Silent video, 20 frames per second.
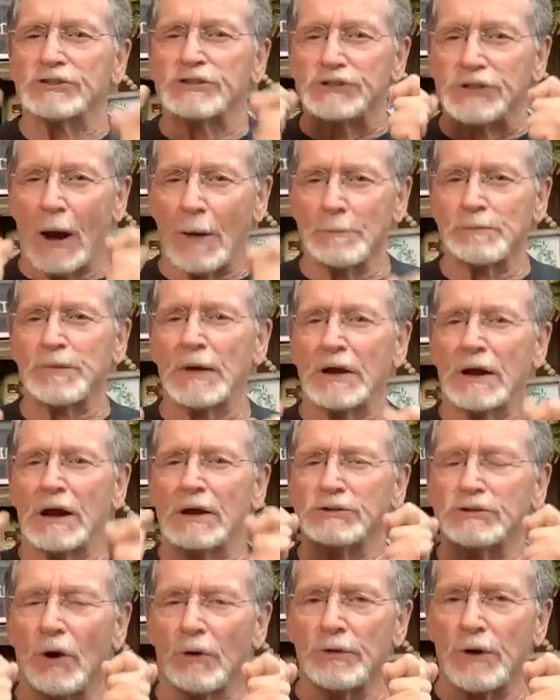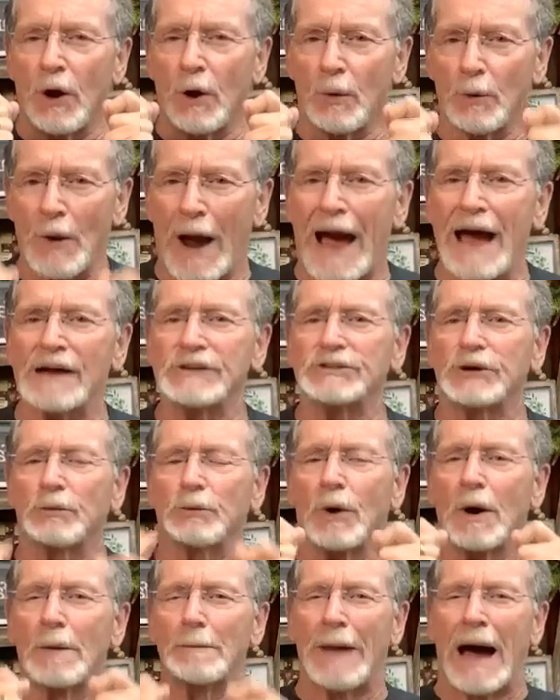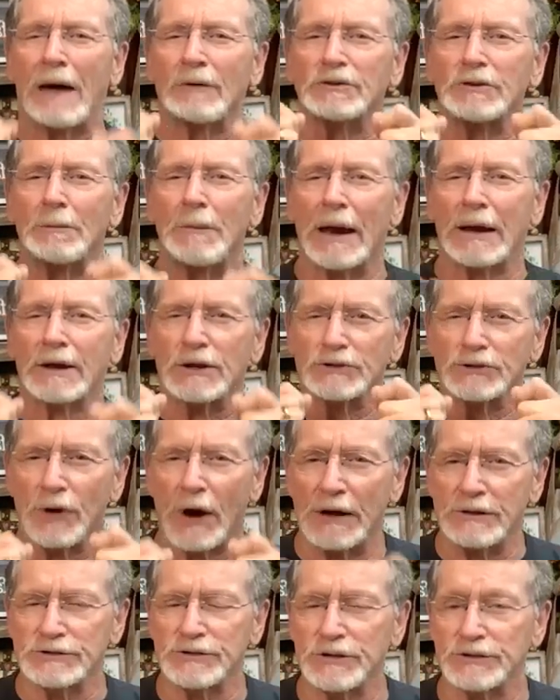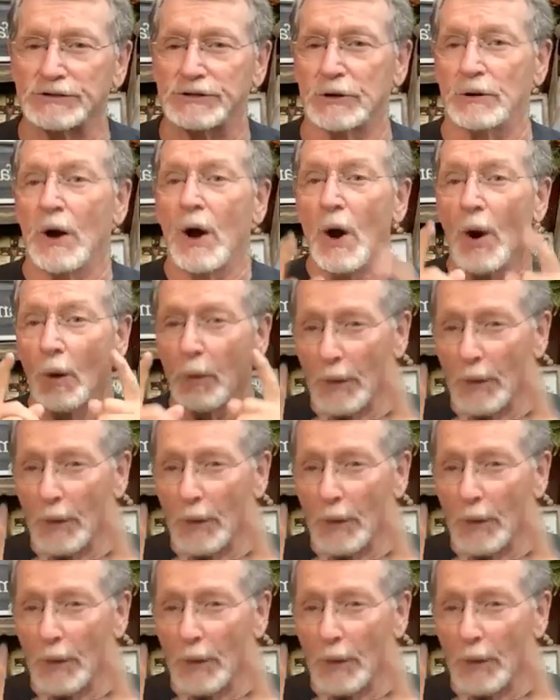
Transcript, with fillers: Something is on the horizon. We're about to make a transition.